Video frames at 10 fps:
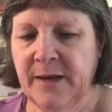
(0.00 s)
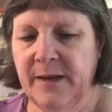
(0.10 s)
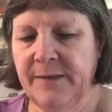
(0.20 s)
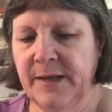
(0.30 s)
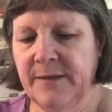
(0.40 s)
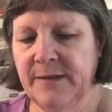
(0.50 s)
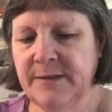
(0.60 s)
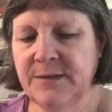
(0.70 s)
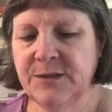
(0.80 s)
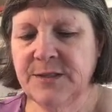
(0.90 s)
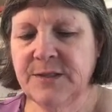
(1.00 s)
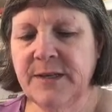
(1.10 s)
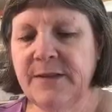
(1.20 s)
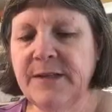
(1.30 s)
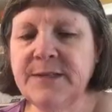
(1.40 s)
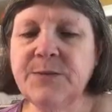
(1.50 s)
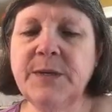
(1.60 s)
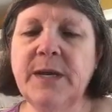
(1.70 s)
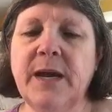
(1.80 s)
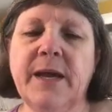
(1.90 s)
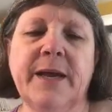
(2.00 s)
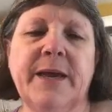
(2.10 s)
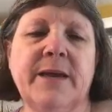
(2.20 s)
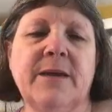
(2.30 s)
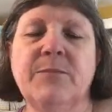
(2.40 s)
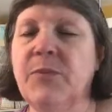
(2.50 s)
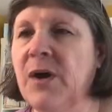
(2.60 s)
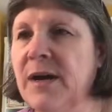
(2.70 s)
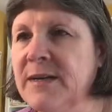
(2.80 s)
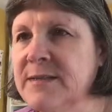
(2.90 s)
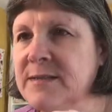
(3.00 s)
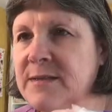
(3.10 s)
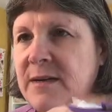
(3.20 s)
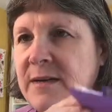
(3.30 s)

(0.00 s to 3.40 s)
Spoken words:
And then this just, in this one I embossed